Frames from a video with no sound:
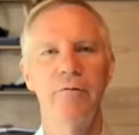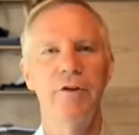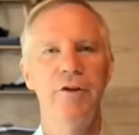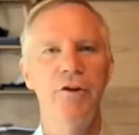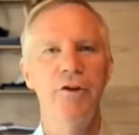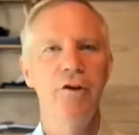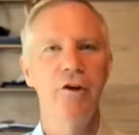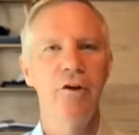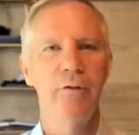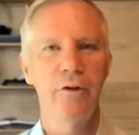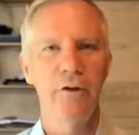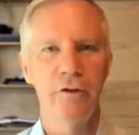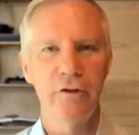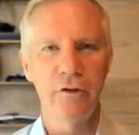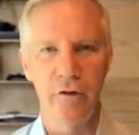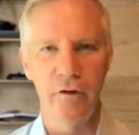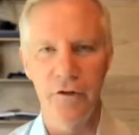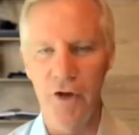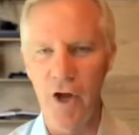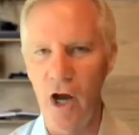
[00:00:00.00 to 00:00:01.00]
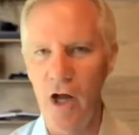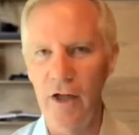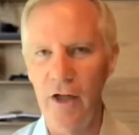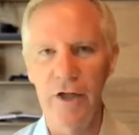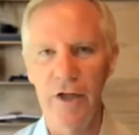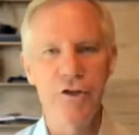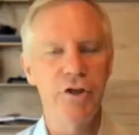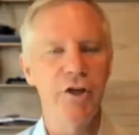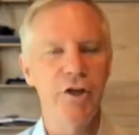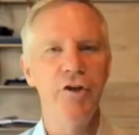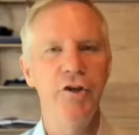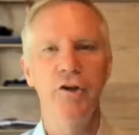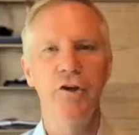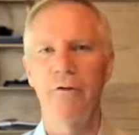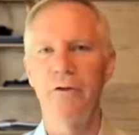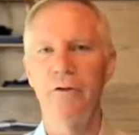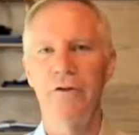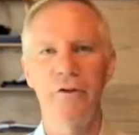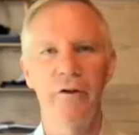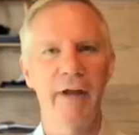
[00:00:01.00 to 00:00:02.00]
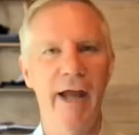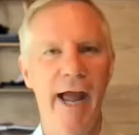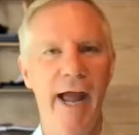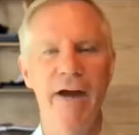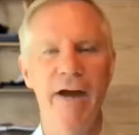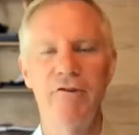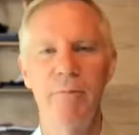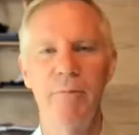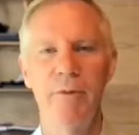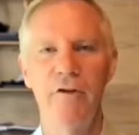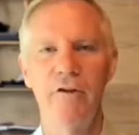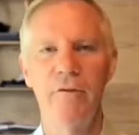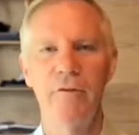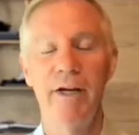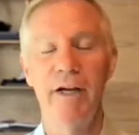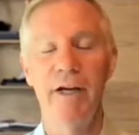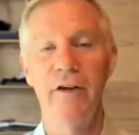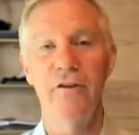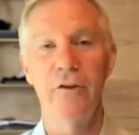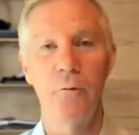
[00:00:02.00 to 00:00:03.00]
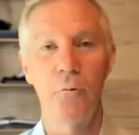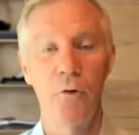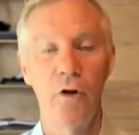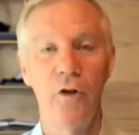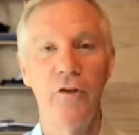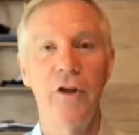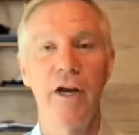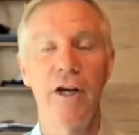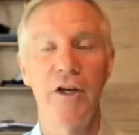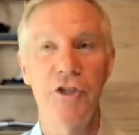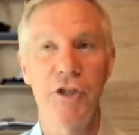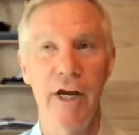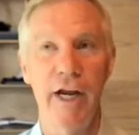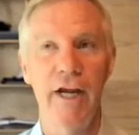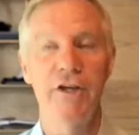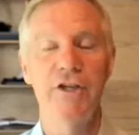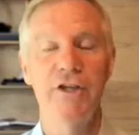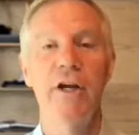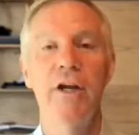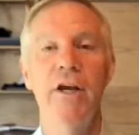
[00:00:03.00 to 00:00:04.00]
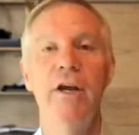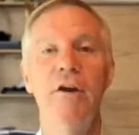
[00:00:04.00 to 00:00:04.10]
universal knowledge, universal attributes, because the world's going to change